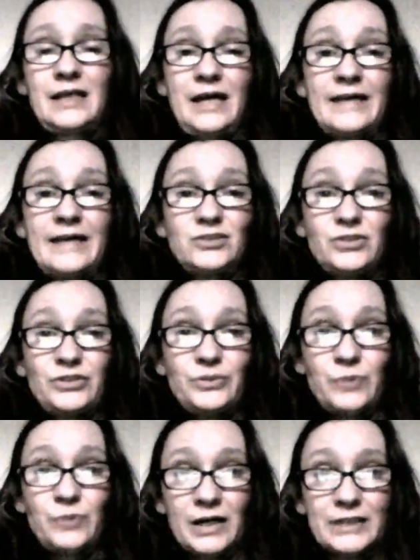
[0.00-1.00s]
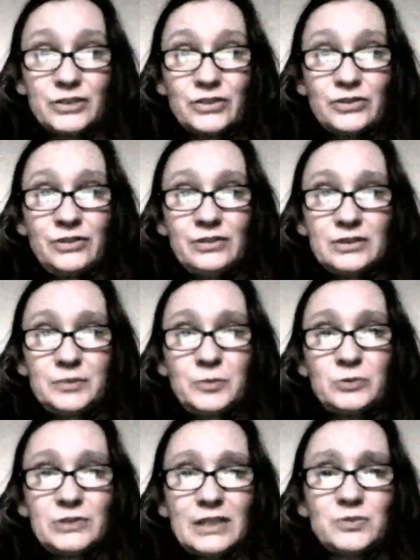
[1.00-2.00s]
can't do what I do. I
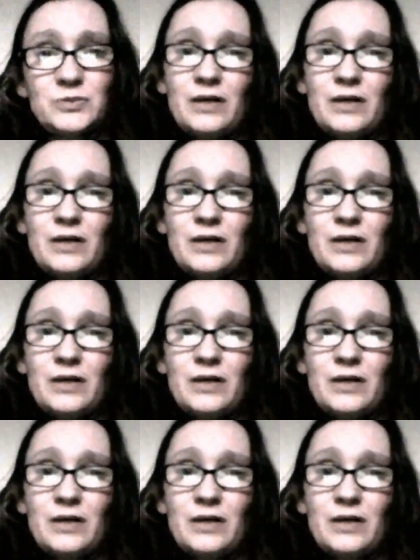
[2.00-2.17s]
suppose that's